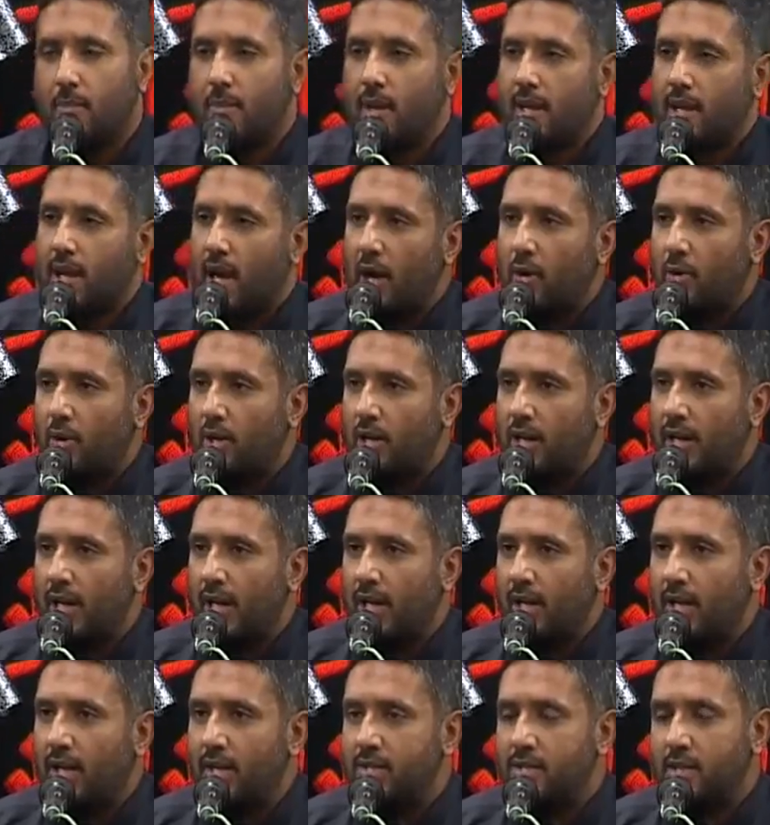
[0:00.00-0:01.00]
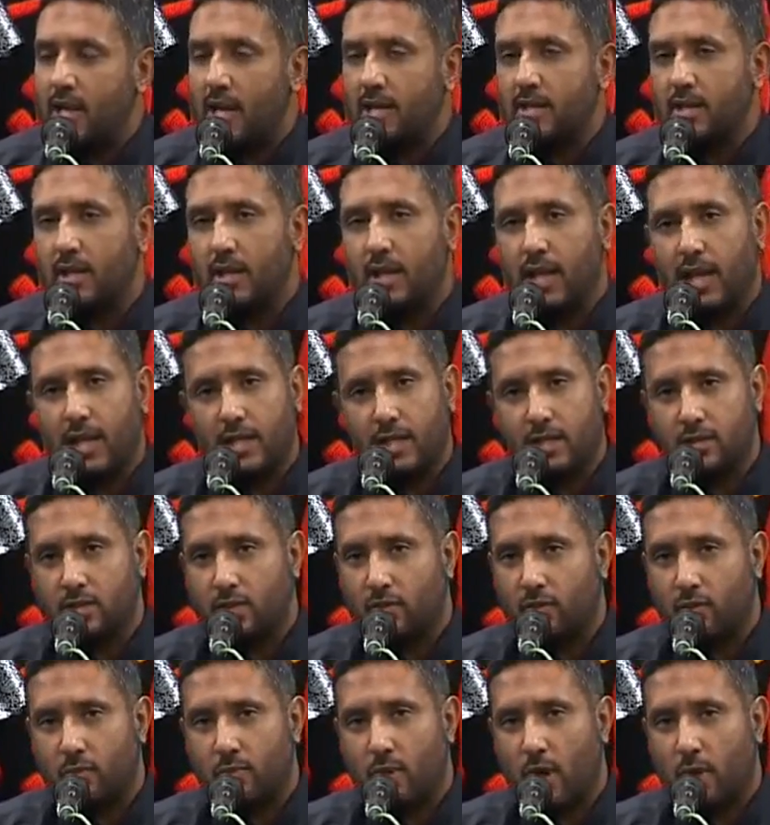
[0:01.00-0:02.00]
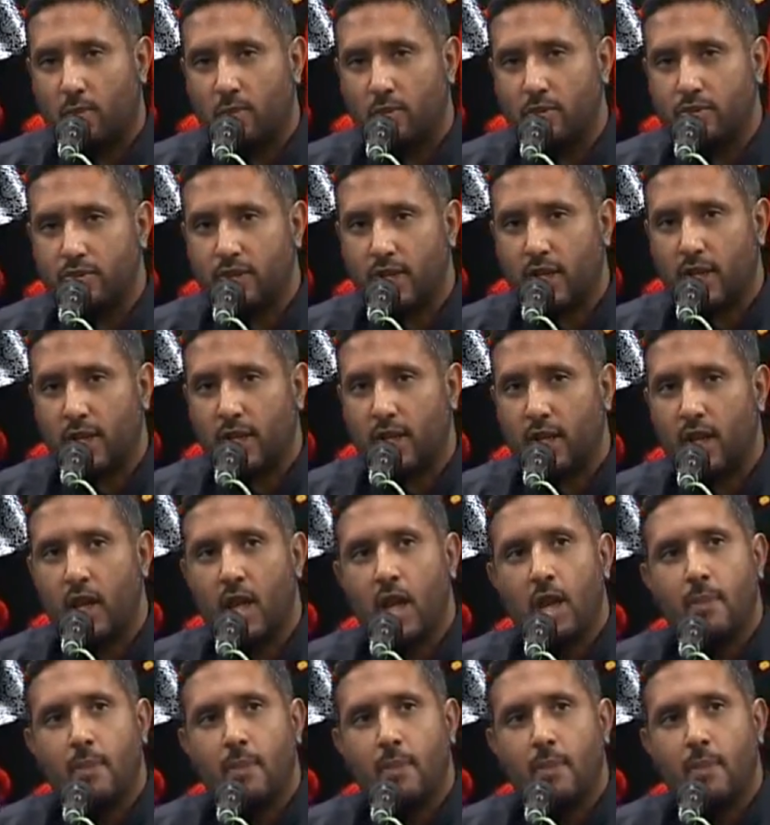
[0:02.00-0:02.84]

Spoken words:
Make our ladies like the ladies of Imam Hussein.